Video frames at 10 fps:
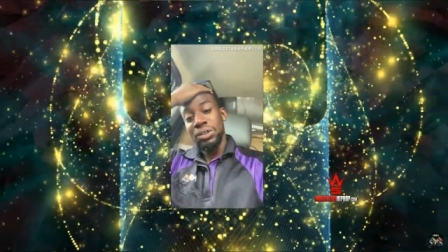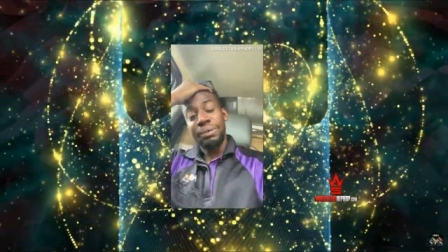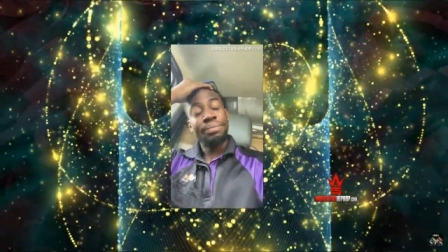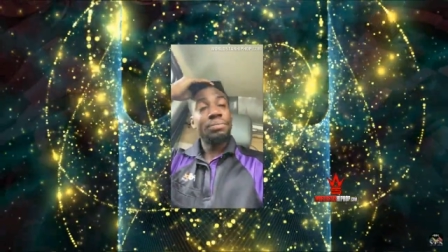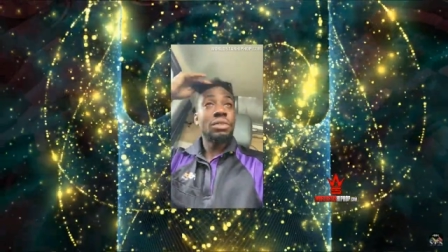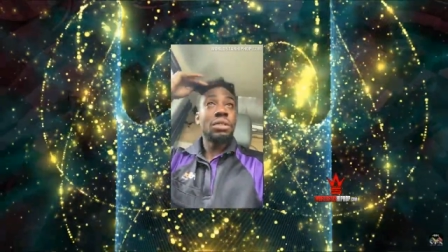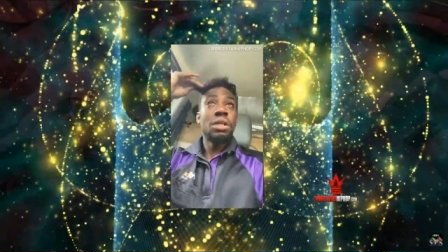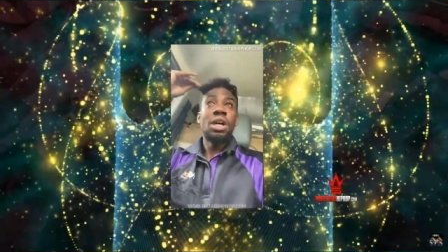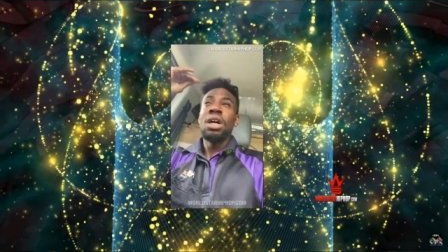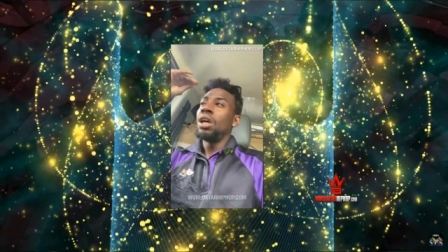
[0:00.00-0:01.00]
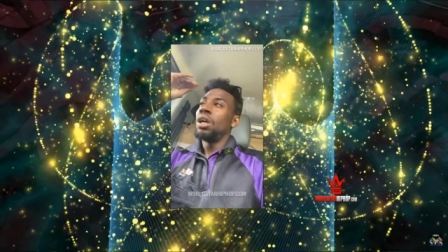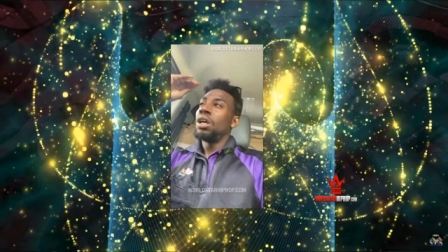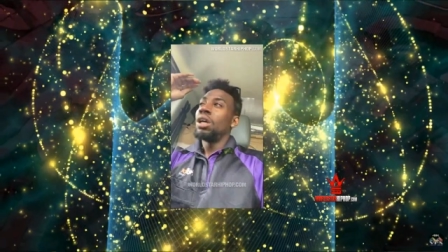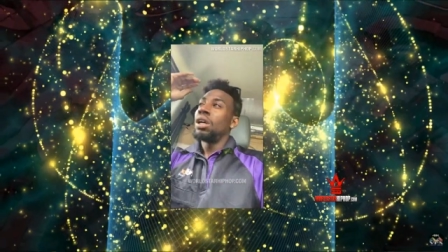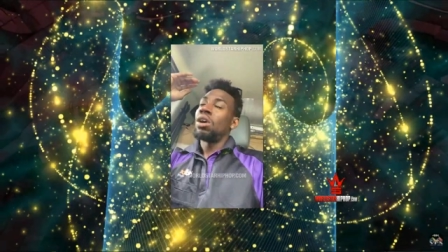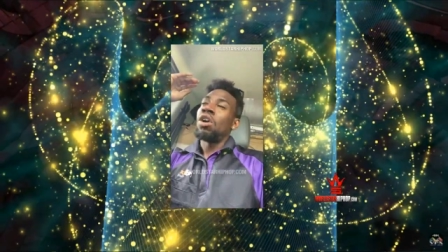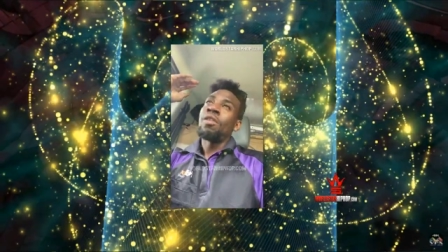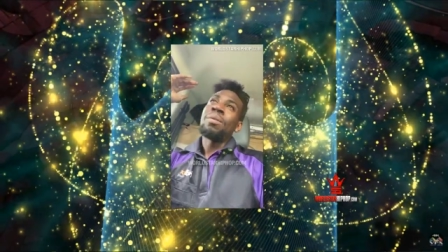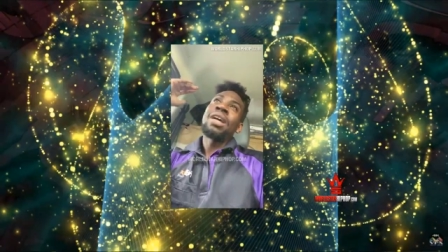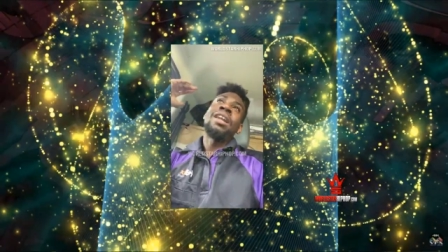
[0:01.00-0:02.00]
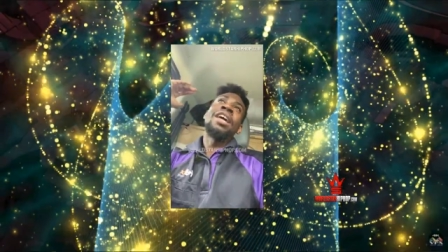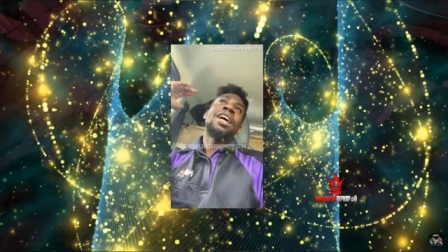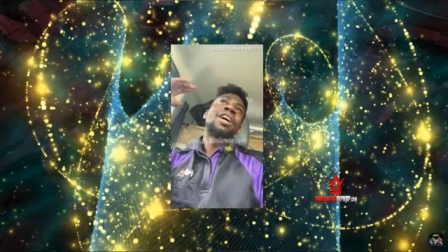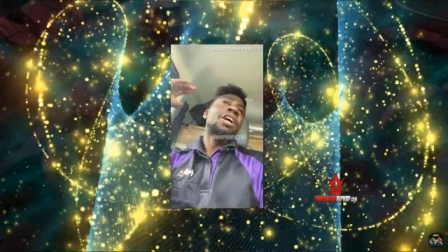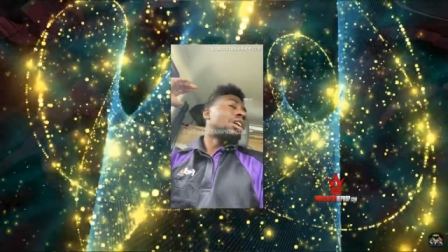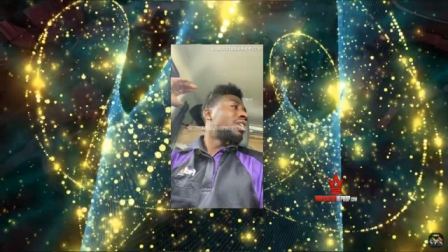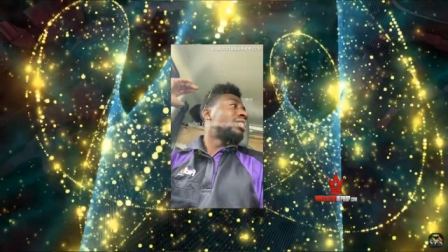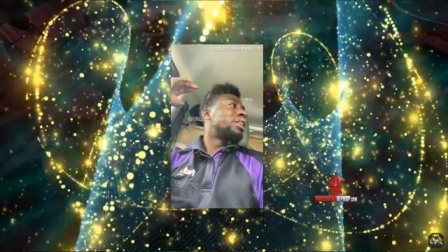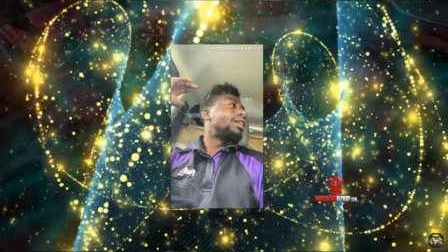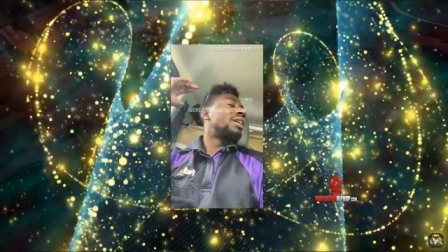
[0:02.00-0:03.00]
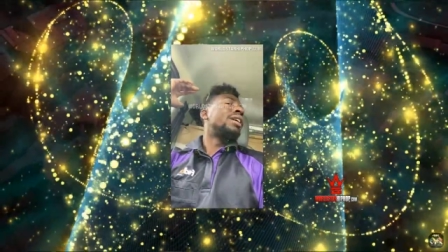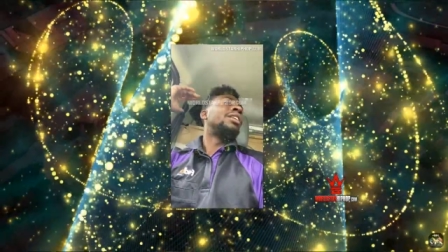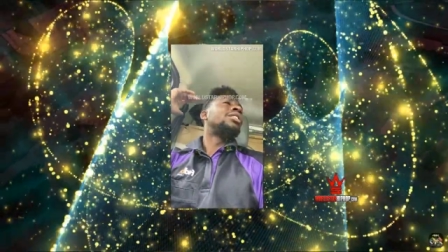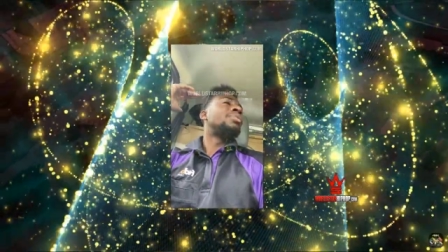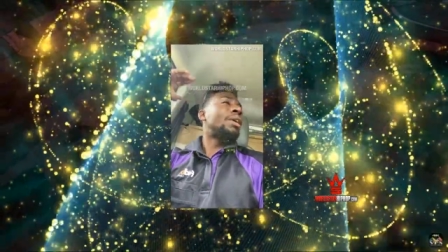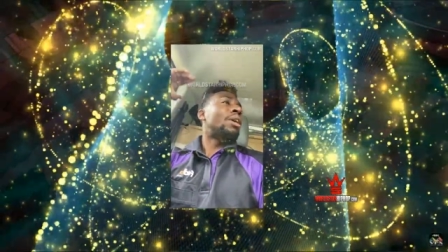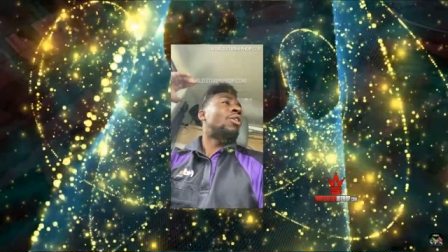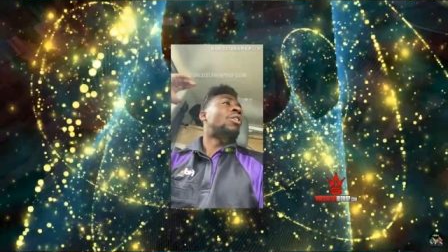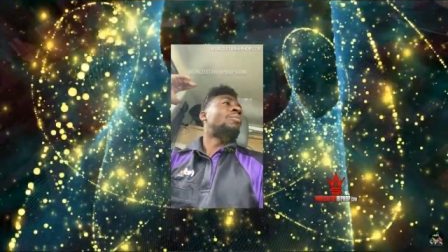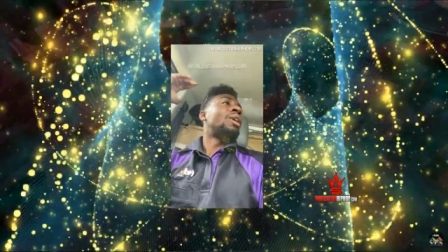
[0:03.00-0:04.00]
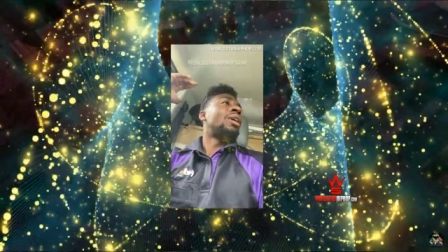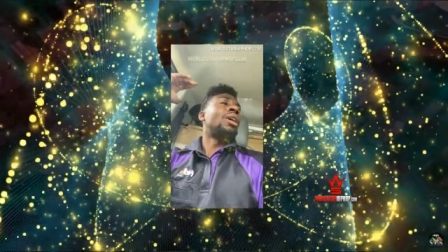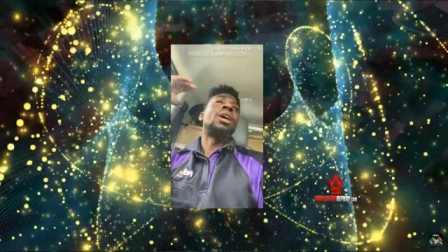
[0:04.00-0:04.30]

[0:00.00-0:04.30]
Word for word: it takes a man to, to really admit his feeling and all that other stuff. But